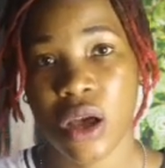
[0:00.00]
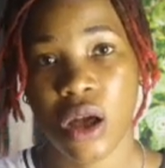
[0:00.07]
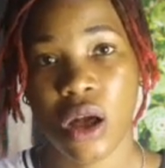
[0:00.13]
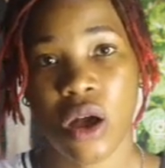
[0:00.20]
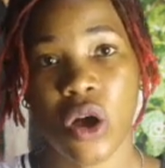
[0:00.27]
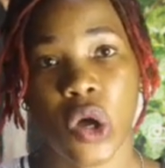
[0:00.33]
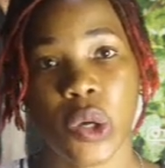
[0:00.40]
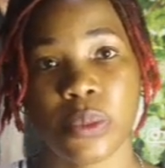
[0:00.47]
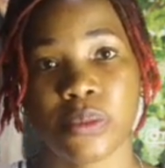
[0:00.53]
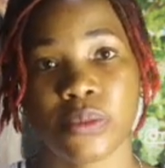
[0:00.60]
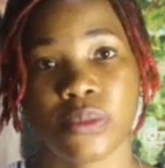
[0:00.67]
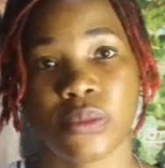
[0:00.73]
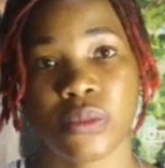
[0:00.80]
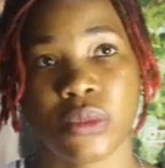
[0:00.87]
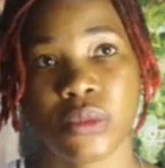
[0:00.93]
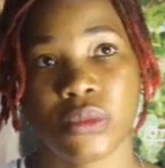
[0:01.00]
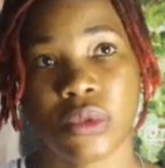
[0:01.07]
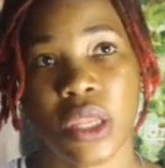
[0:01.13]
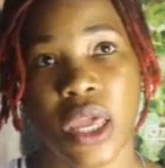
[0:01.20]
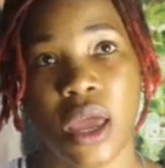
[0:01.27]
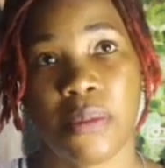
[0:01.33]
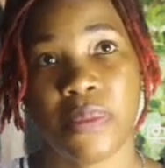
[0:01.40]

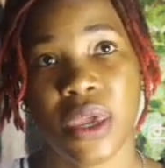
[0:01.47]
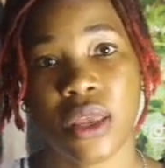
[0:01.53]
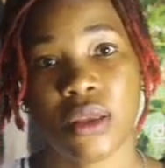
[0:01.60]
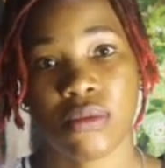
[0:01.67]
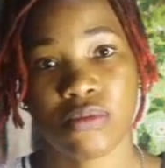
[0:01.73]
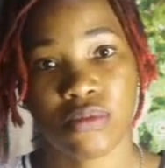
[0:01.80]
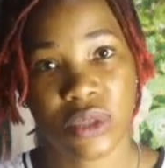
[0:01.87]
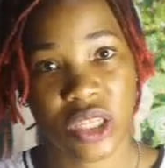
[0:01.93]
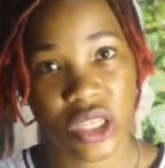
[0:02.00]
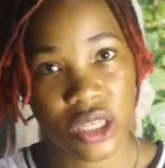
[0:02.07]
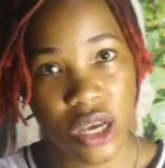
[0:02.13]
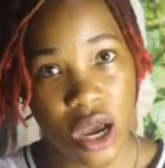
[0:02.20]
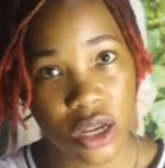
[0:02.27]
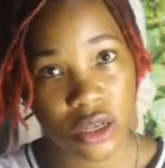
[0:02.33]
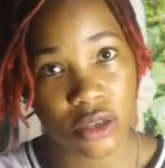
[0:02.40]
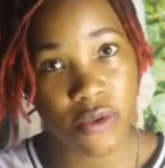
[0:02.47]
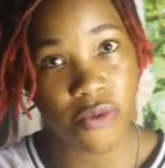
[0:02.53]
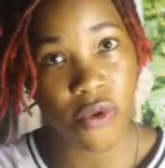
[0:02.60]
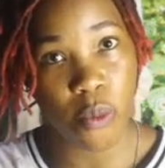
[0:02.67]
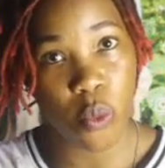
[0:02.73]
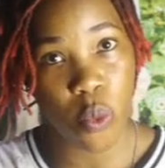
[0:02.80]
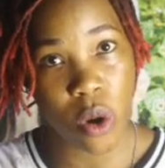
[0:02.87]
they are being detached
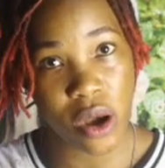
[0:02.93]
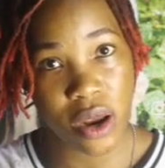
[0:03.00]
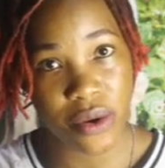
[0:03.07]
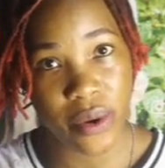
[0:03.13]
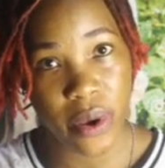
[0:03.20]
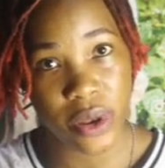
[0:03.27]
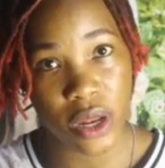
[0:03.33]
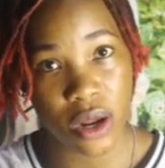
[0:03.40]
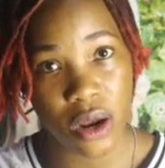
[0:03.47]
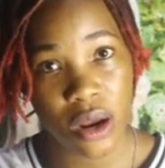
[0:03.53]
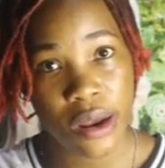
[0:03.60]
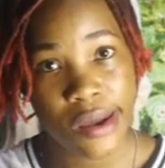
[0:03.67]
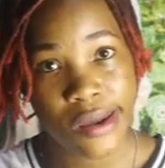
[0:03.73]
from one another.